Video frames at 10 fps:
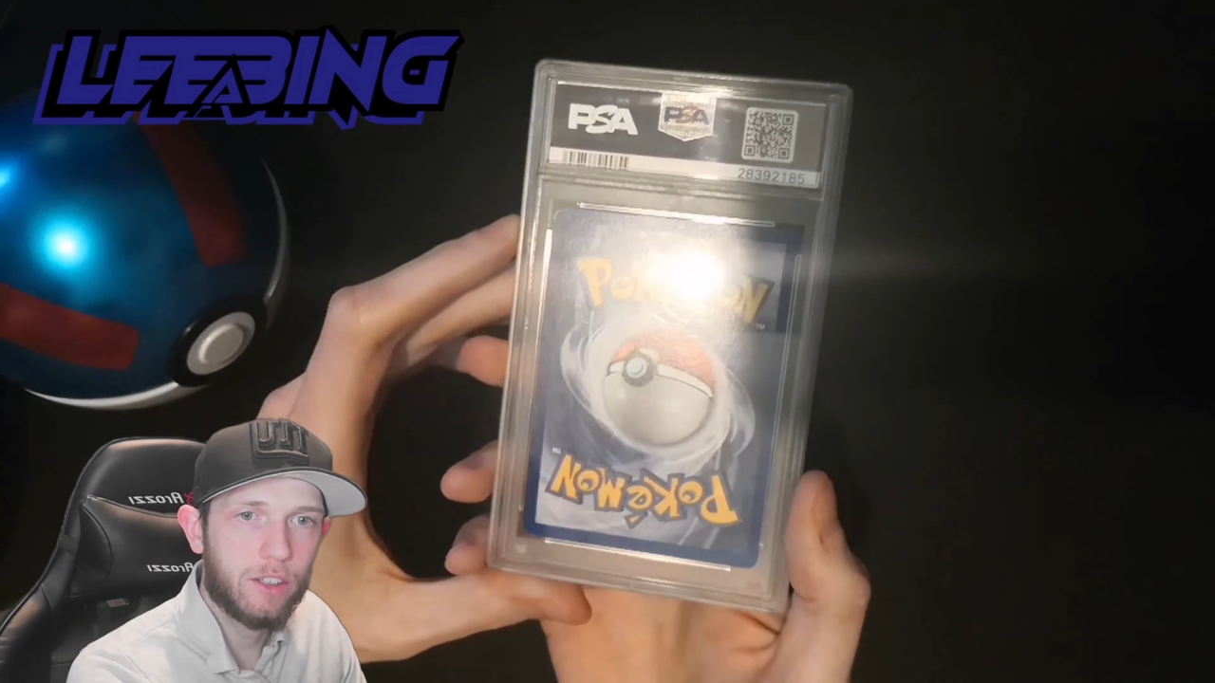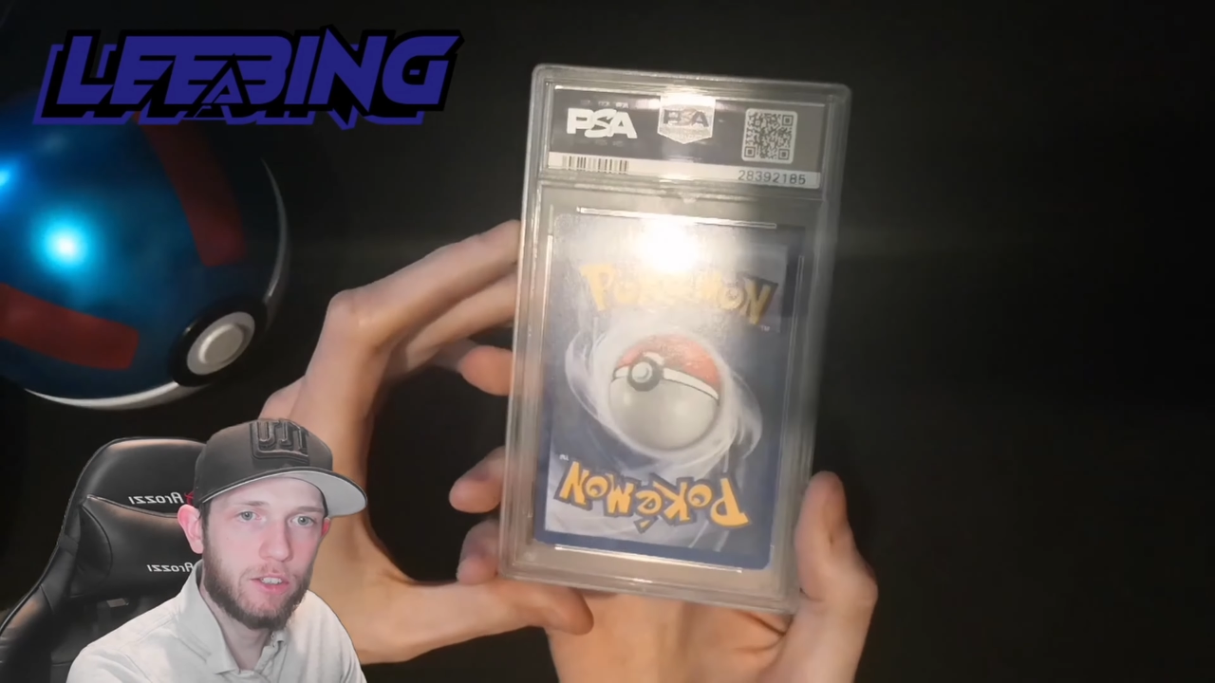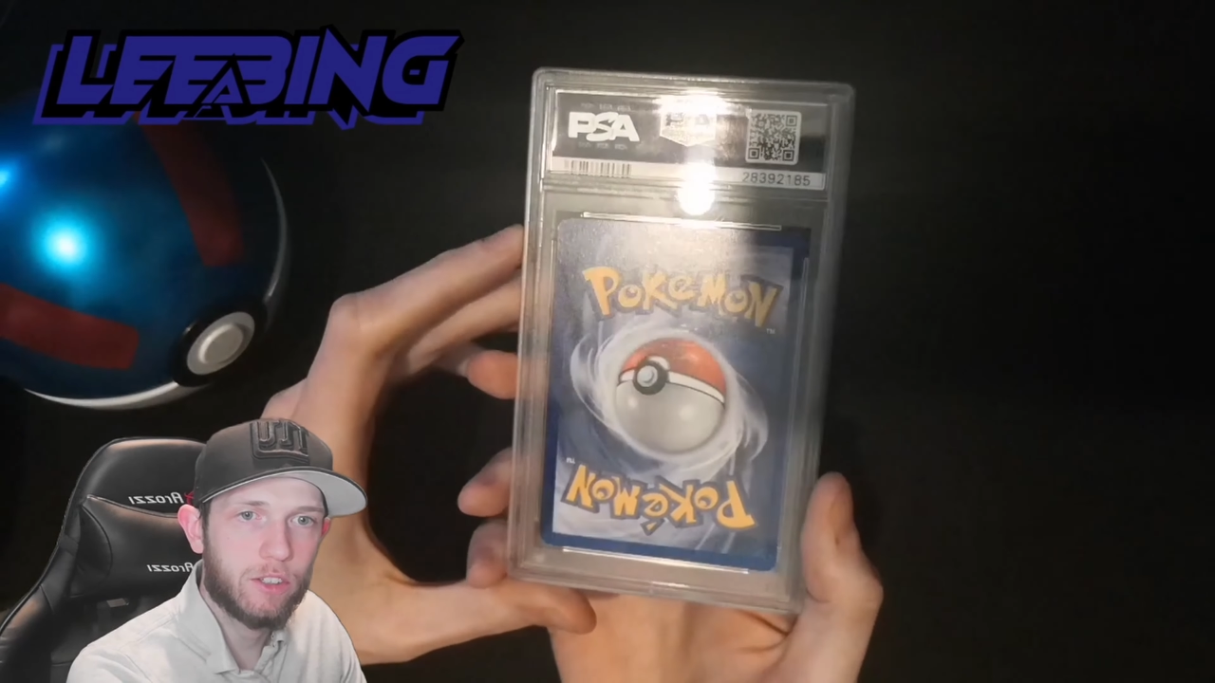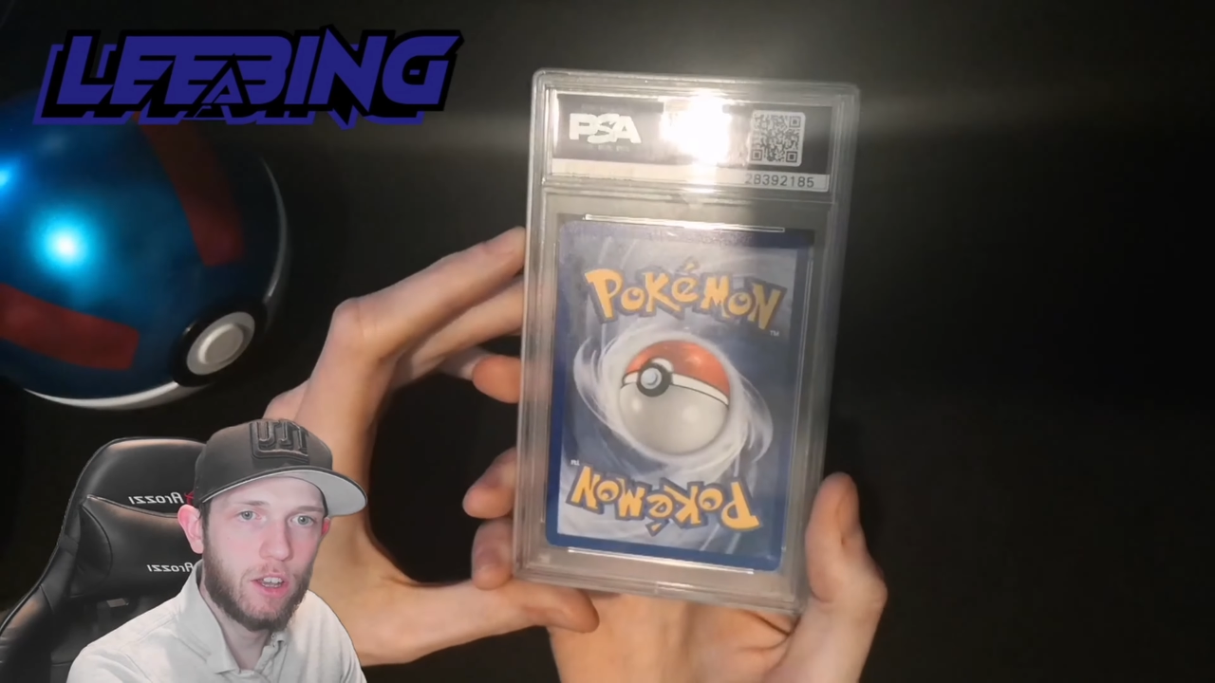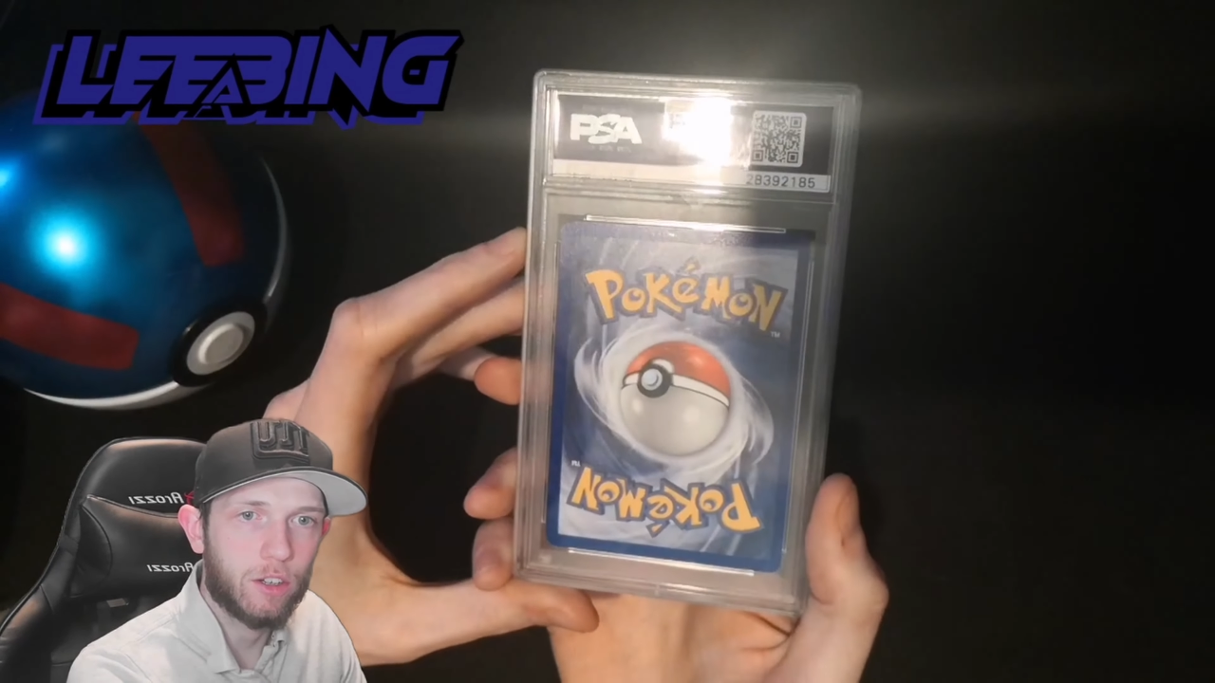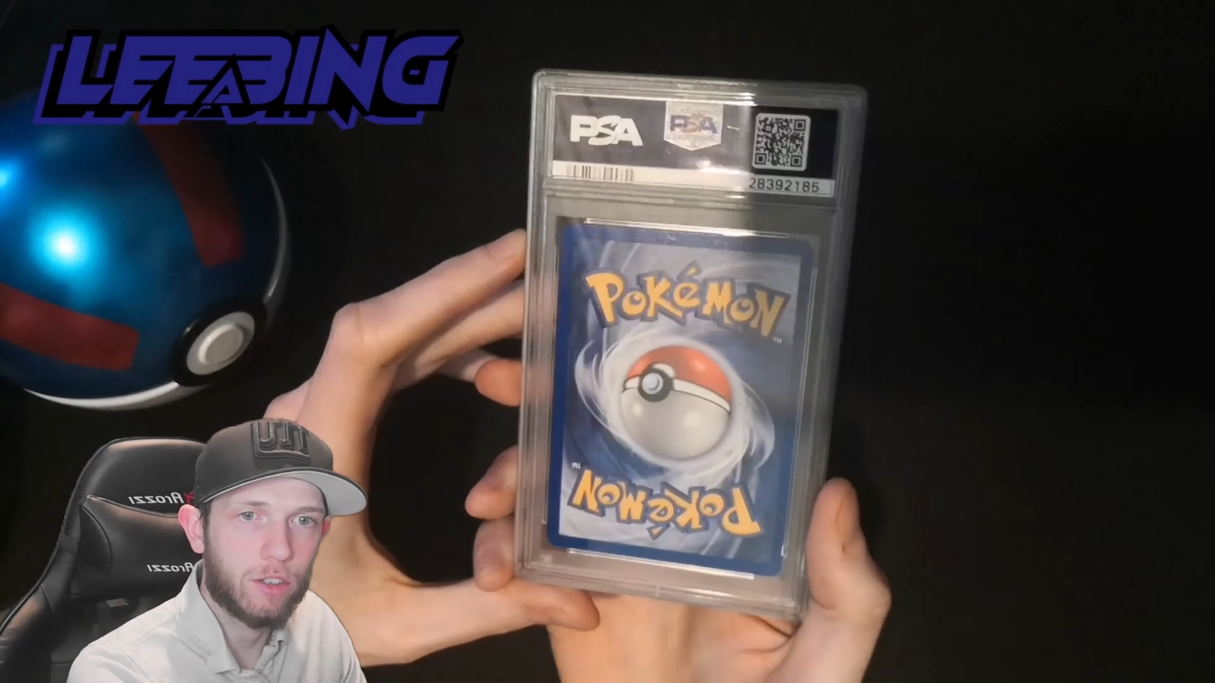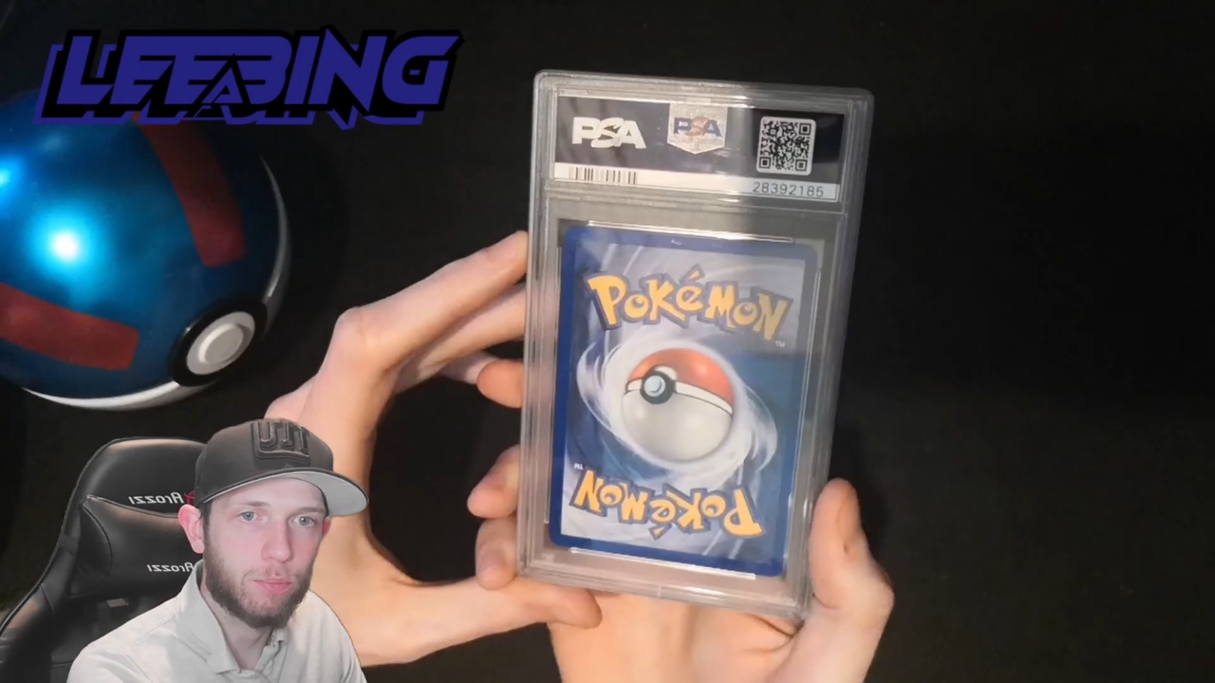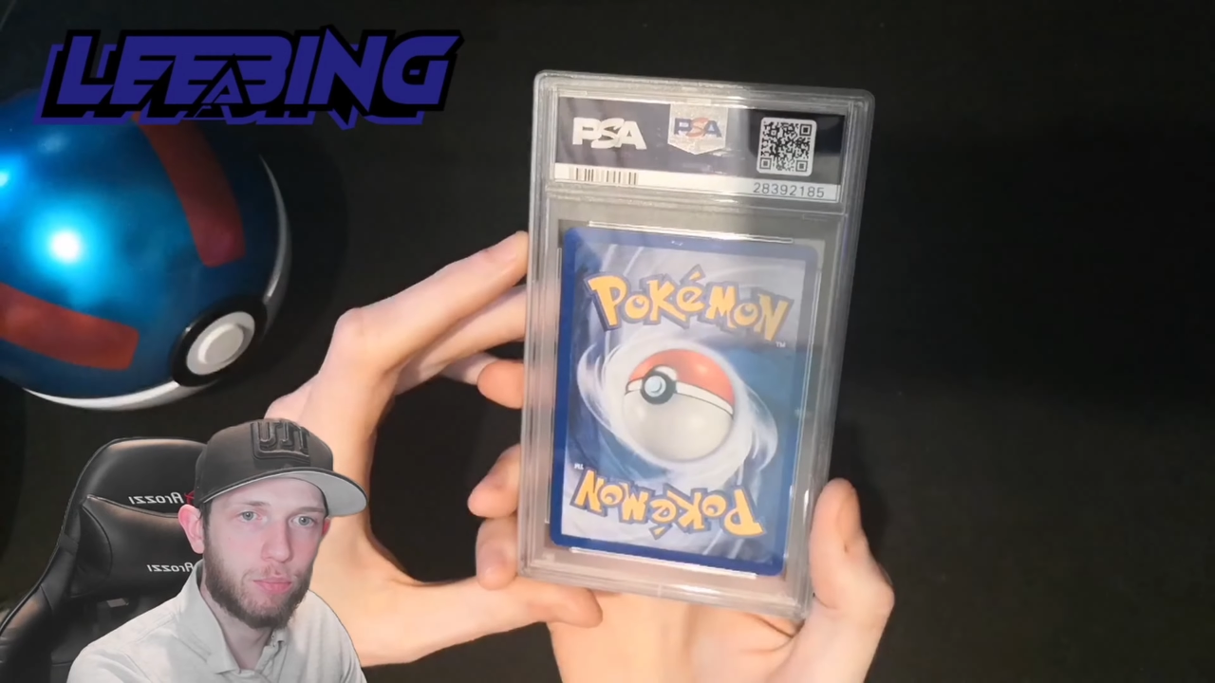card looks